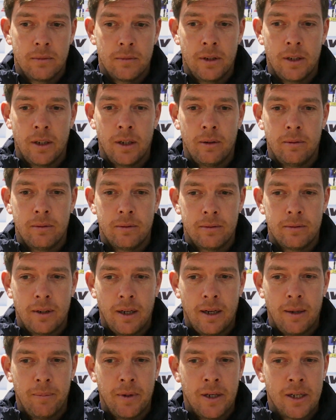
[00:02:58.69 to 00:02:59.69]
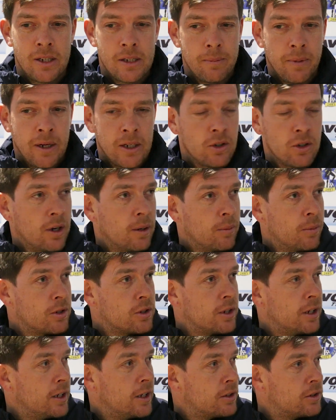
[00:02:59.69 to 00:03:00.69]
You know, at me as a manager, I'm going to
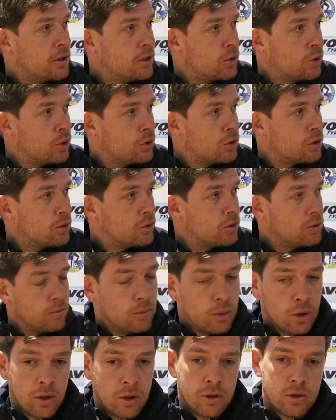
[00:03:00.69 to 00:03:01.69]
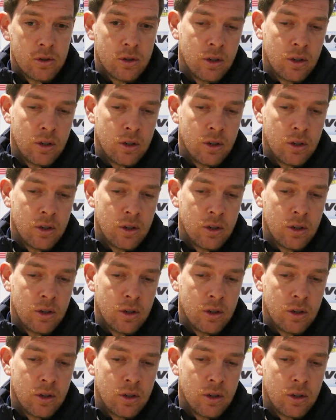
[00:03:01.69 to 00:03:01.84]
say, yes, it does. But